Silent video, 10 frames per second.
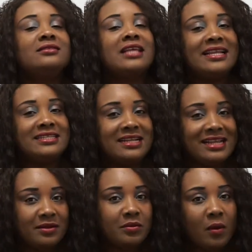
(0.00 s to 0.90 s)
So I did
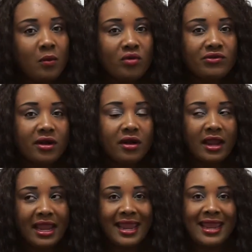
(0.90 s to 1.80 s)
let him come over
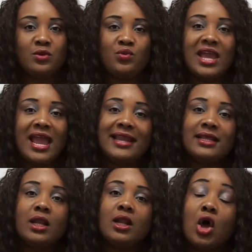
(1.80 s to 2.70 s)
and we had
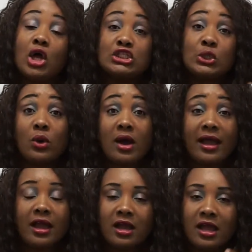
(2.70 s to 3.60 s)
a long
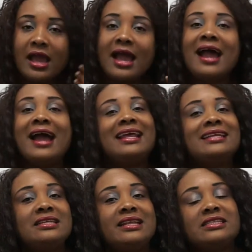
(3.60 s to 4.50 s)
talk. And I
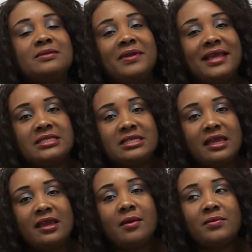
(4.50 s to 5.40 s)
did explain to
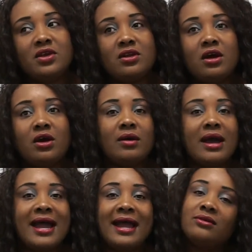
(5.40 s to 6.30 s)
him,
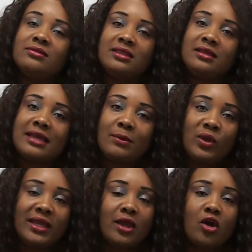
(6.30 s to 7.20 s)
I don't think
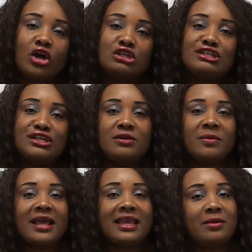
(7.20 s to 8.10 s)
we can continue,
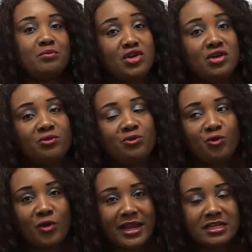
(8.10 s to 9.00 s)
but I can be your
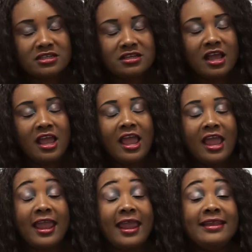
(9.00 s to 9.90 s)
friend.
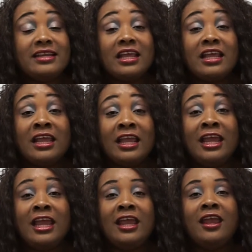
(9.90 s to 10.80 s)
And
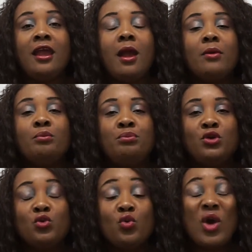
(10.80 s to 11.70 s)
he
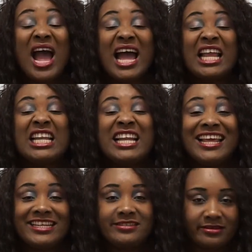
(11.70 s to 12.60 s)
blew a
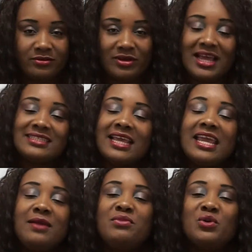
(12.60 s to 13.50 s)
lid. When I say
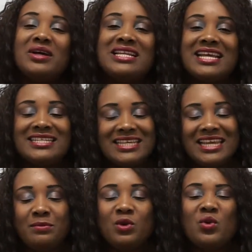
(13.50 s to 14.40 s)
he blew a lid,
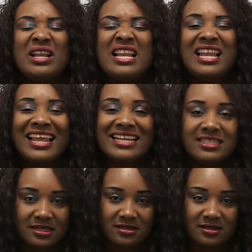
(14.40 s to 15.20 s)
he blew a lid.